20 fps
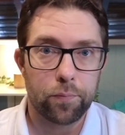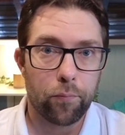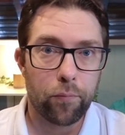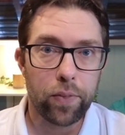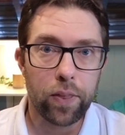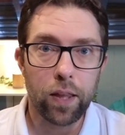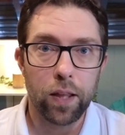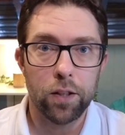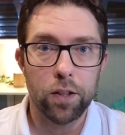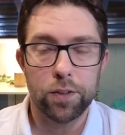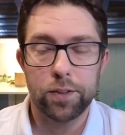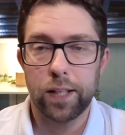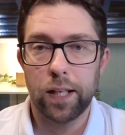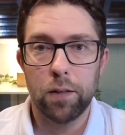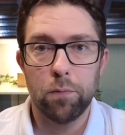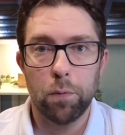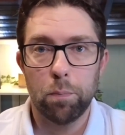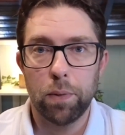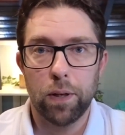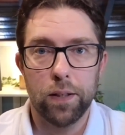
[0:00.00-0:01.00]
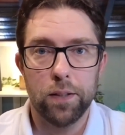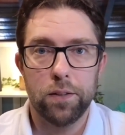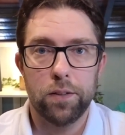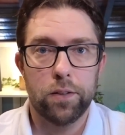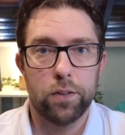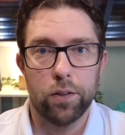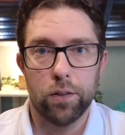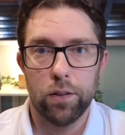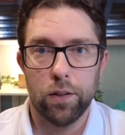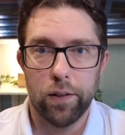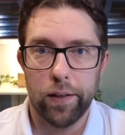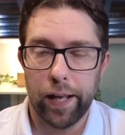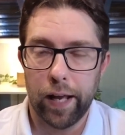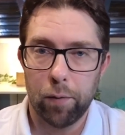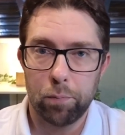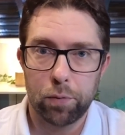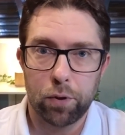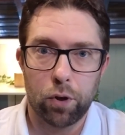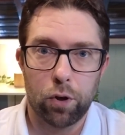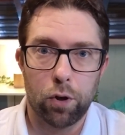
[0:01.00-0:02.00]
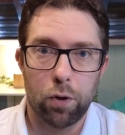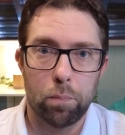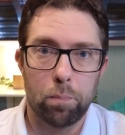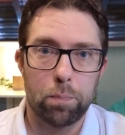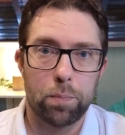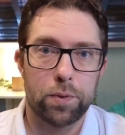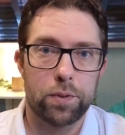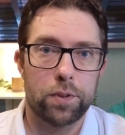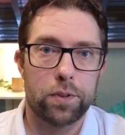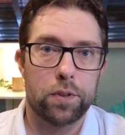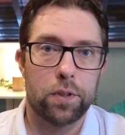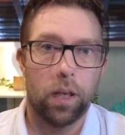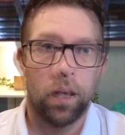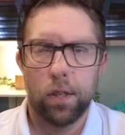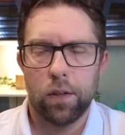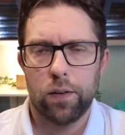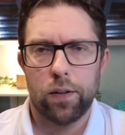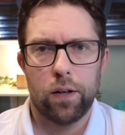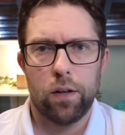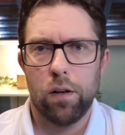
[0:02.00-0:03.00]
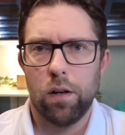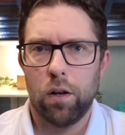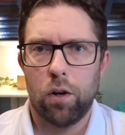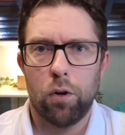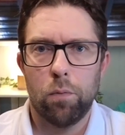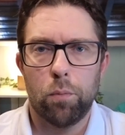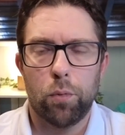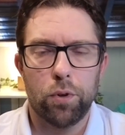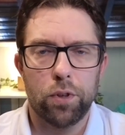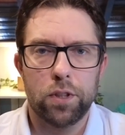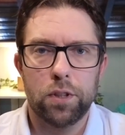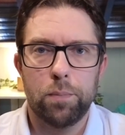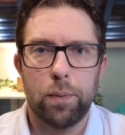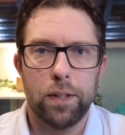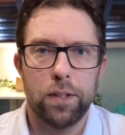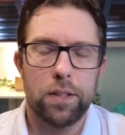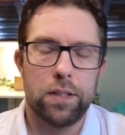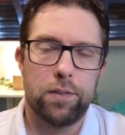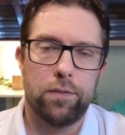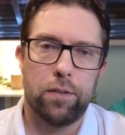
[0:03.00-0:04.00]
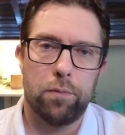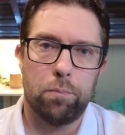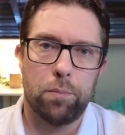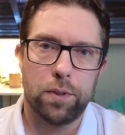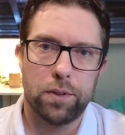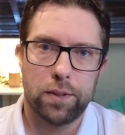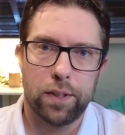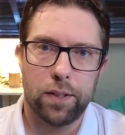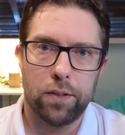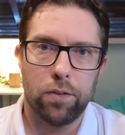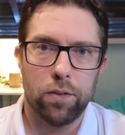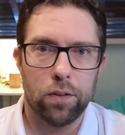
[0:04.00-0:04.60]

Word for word: and the same applies to laptops. They're a lot more expensive in Brazil